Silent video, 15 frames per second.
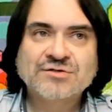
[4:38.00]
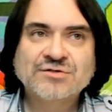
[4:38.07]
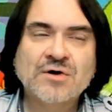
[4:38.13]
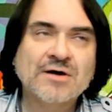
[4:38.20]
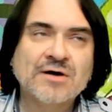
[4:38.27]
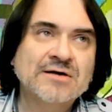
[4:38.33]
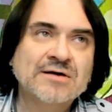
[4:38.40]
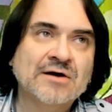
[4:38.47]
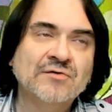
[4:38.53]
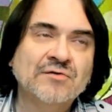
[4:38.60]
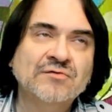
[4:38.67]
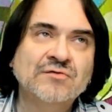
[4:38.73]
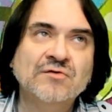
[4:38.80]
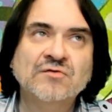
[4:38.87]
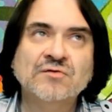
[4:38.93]
uh,
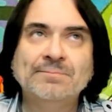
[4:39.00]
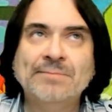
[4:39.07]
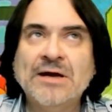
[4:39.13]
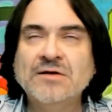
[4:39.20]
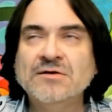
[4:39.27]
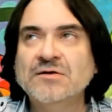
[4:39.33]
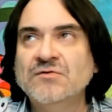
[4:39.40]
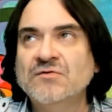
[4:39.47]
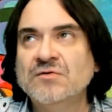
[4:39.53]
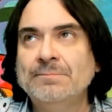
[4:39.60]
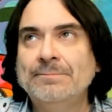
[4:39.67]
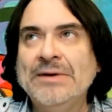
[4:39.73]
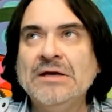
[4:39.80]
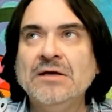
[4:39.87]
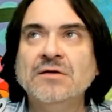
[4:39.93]
necklaces and pendants
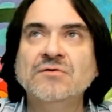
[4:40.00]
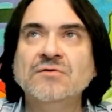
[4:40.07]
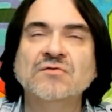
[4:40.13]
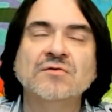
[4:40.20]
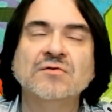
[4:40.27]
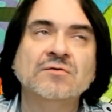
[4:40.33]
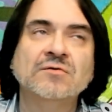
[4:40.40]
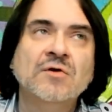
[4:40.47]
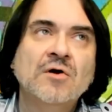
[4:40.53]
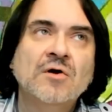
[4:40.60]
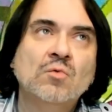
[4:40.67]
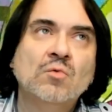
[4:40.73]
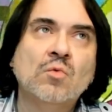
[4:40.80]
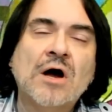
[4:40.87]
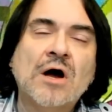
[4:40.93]
and pins and
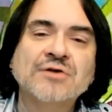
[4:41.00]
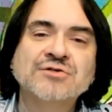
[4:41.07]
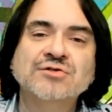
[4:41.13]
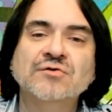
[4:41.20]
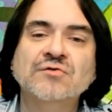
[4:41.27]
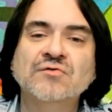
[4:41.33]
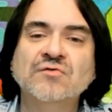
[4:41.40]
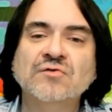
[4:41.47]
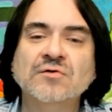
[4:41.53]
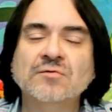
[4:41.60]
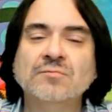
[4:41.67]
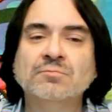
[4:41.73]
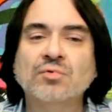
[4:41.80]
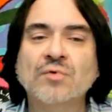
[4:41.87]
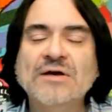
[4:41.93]
watches
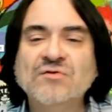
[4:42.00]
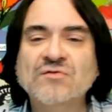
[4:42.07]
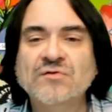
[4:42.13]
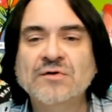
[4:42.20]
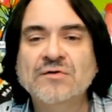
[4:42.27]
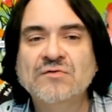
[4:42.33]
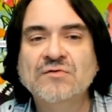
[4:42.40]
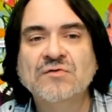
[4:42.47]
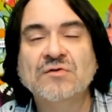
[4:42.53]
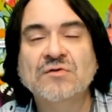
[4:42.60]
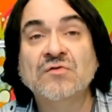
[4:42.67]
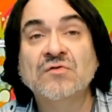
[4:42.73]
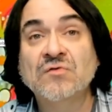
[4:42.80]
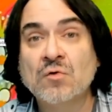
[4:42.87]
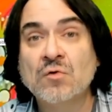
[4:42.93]
and bracelets and
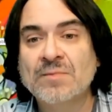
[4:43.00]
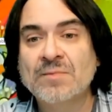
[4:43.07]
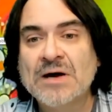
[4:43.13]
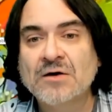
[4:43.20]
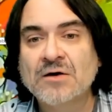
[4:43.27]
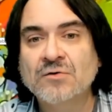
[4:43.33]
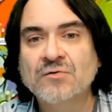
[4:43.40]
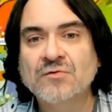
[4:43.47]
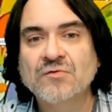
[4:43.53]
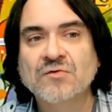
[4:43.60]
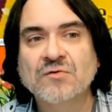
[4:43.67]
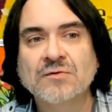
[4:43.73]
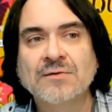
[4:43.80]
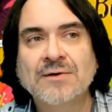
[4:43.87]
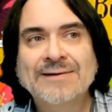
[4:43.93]
soda bottles
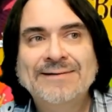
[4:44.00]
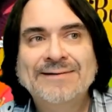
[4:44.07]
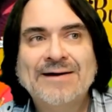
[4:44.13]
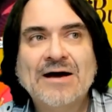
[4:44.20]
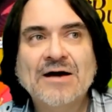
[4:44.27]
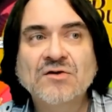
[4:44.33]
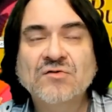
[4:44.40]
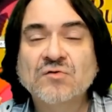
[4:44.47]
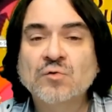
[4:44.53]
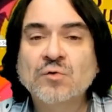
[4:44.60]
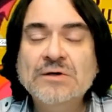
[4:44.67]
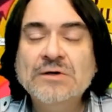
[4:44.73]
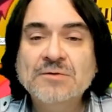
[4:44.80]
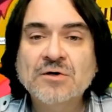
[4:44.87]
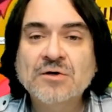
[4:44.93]
and ice
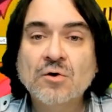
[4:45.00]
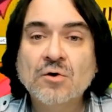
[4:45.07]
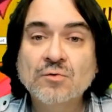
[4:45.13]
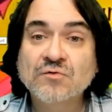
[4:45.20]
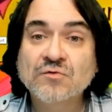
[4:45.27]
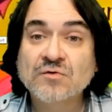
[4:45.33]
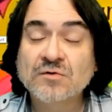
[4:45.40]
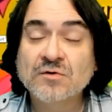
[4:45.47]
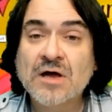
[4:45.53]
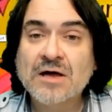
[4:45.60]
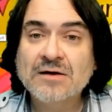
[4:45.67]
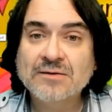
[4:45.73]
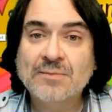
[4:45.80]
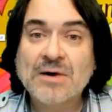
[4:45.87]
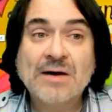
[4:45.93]
cream cones and
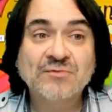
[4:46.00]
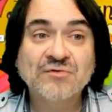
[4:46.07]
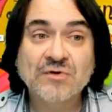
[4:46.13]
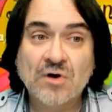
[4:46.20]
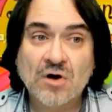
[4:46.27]
lollipops that